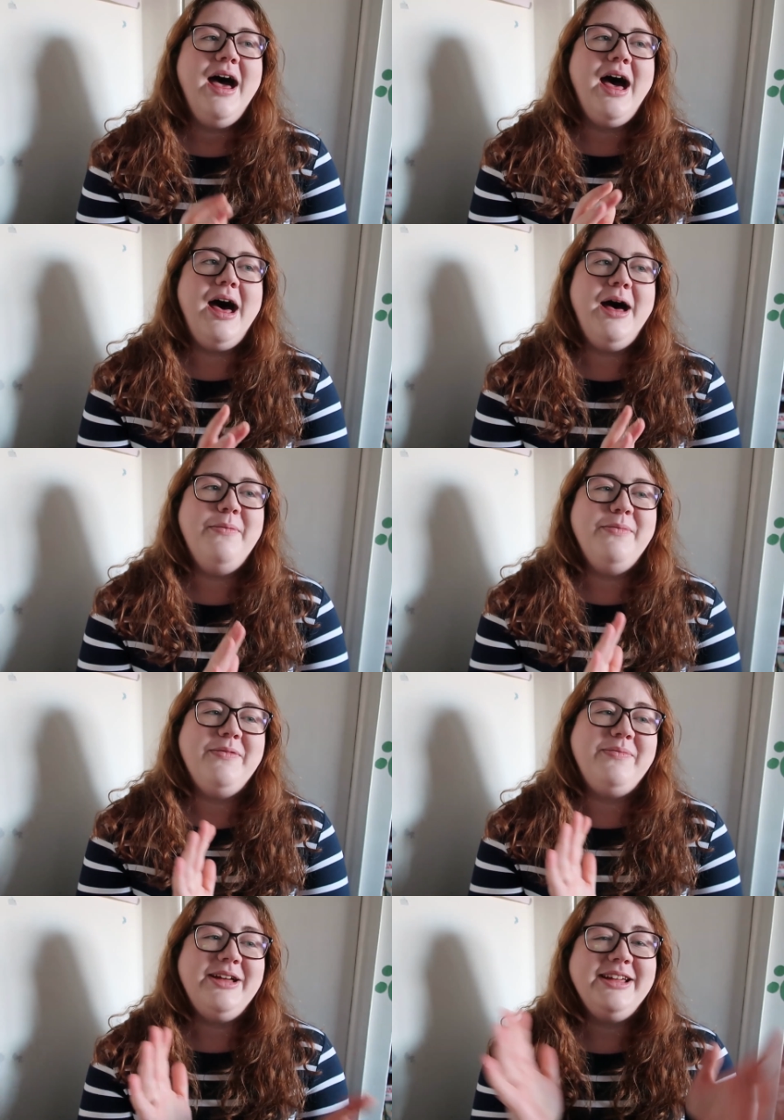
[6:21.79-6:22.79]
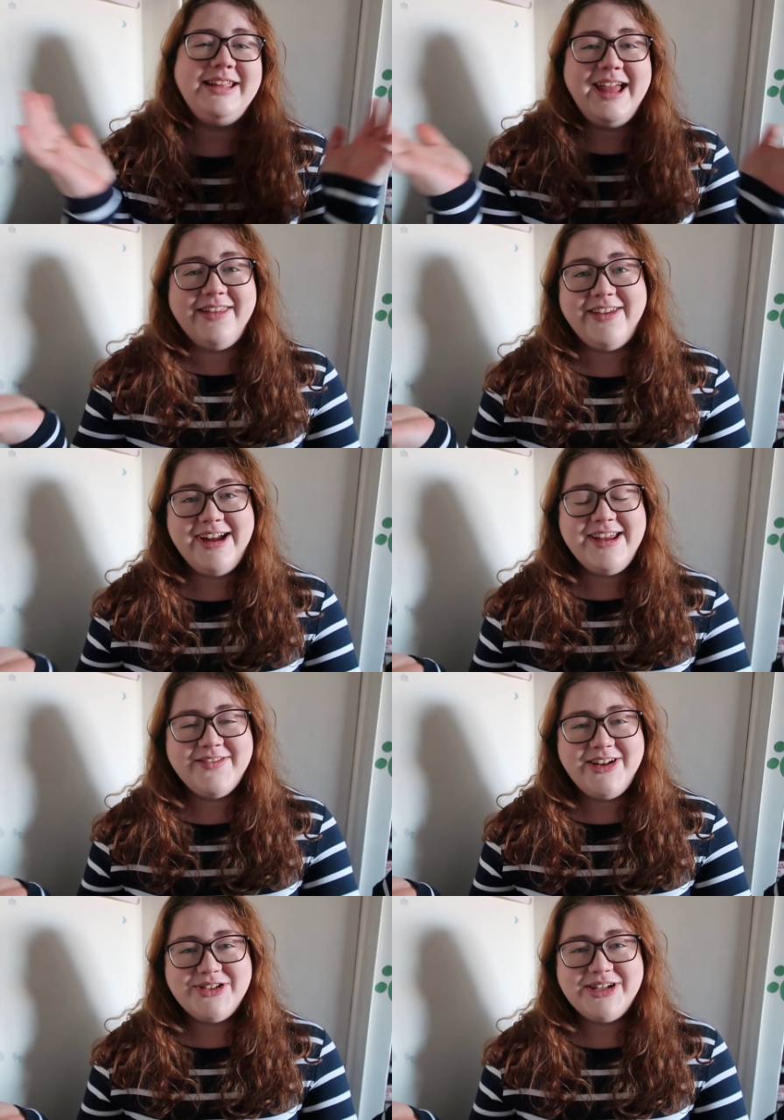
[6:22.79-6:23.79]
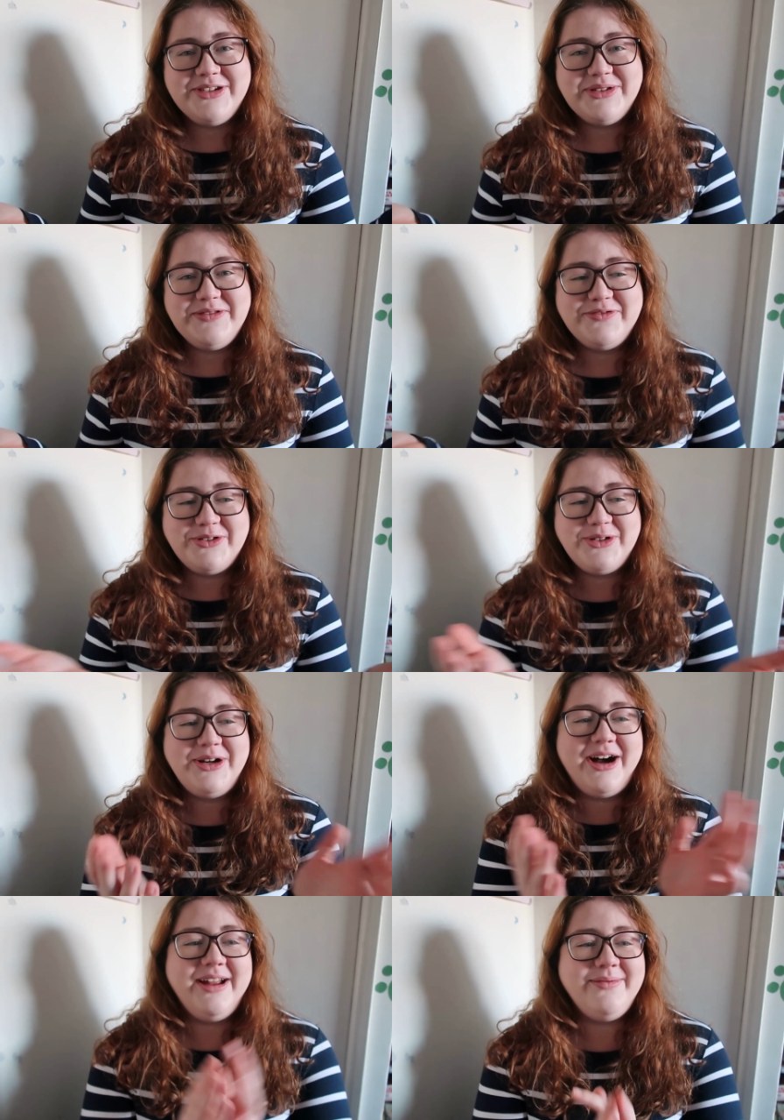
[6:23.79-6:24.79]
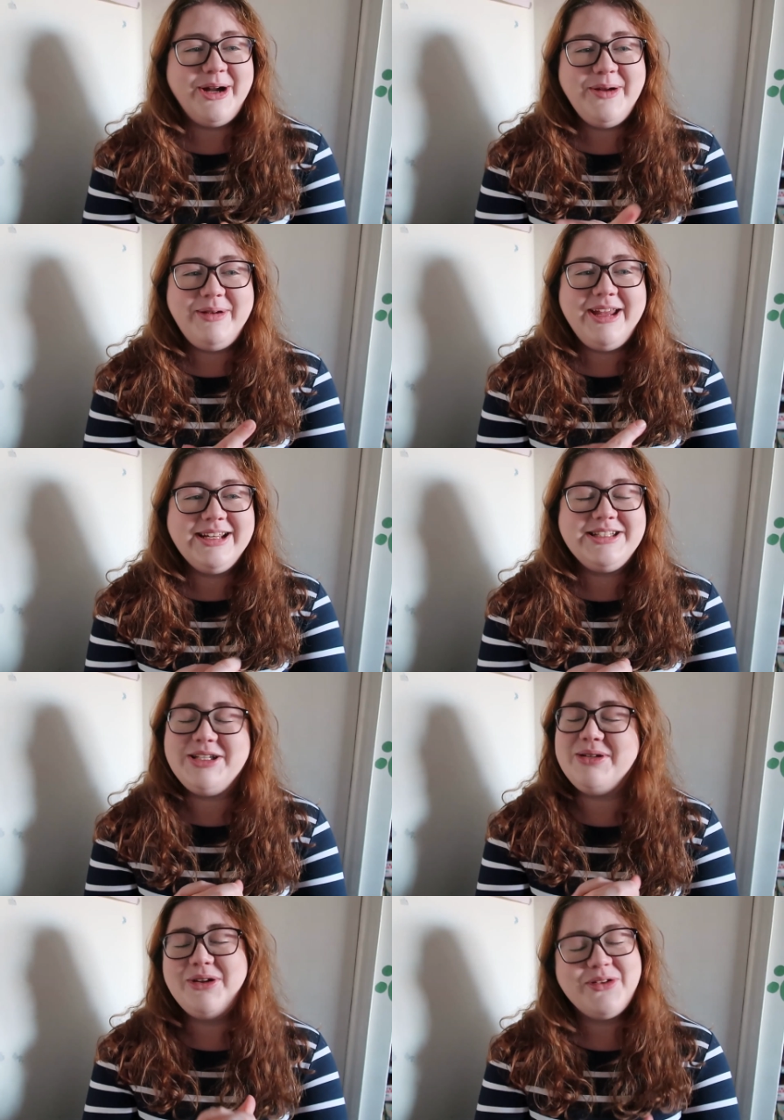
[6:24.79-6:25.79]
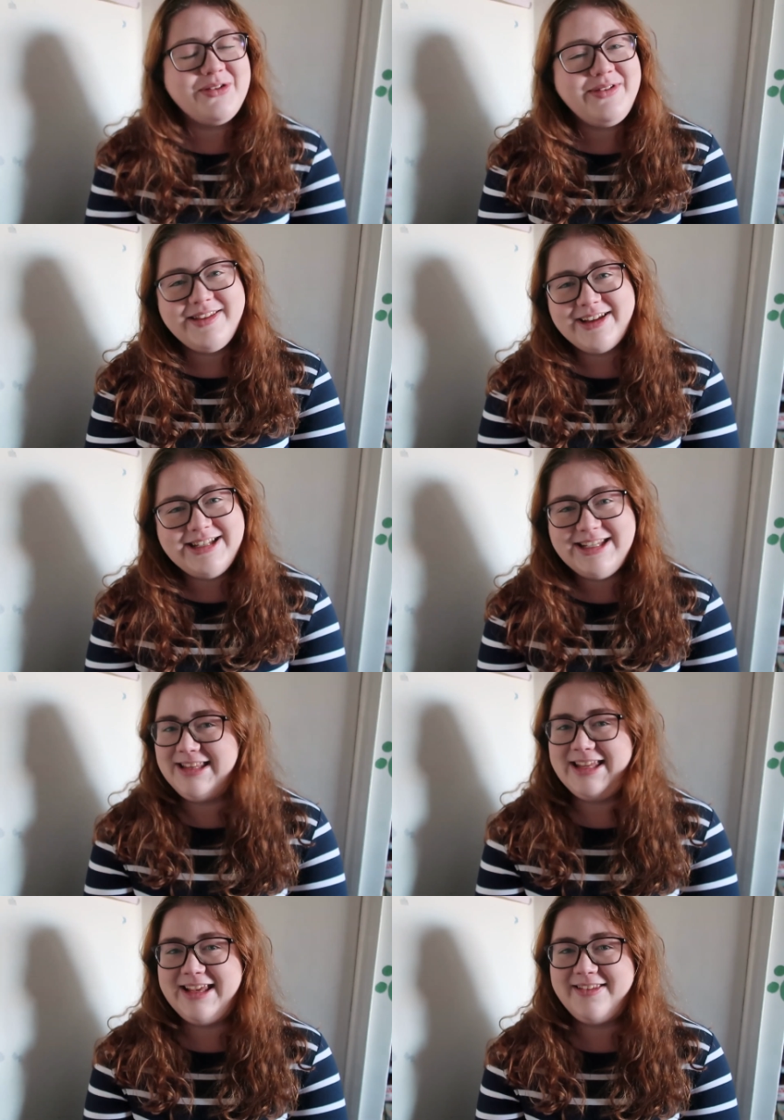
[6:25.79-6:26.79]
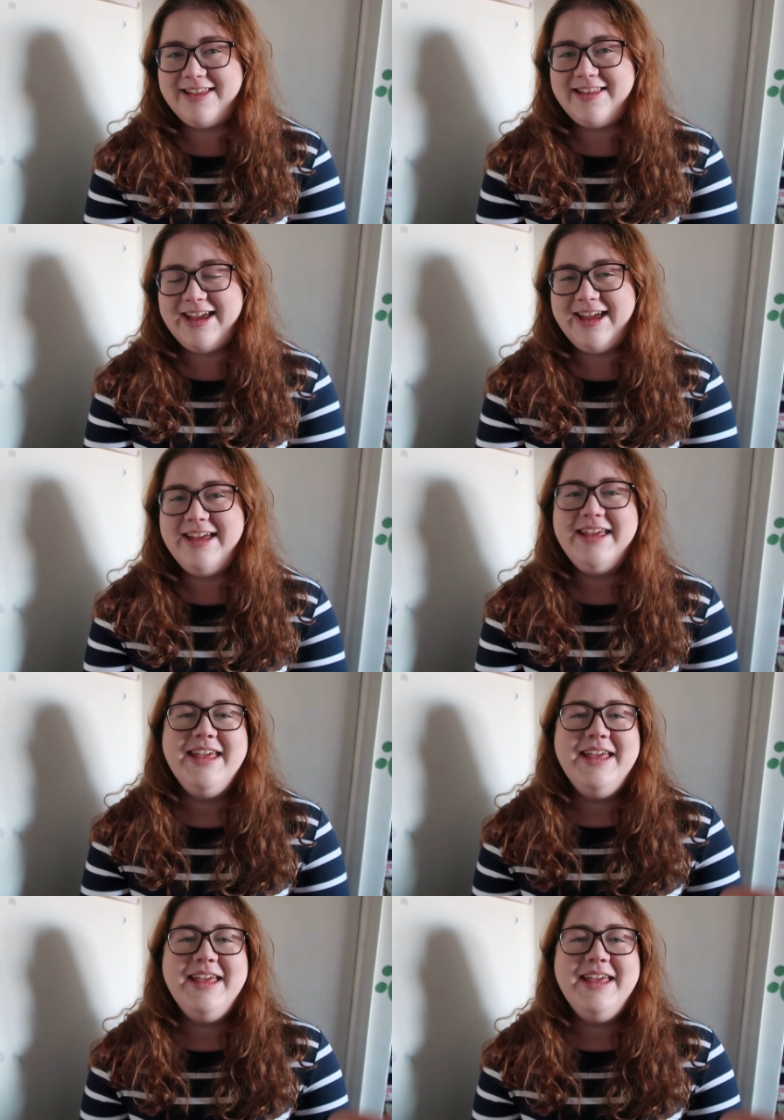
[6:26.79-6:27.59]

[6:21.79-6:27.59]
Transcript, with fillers: Um, but yeah, that is my 2024. I'm hoping to do lots of exciting things this year.